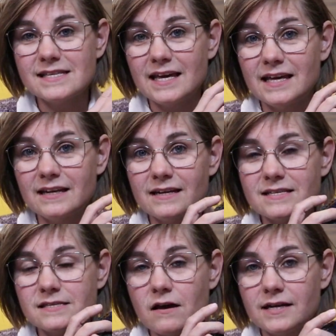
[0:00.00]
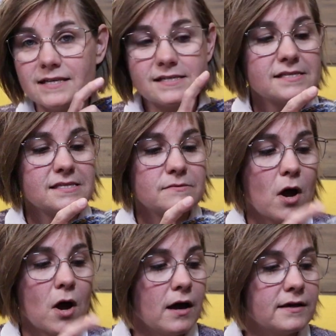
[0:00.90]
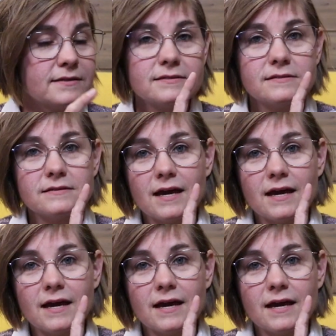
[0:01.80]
in Sandnes Smart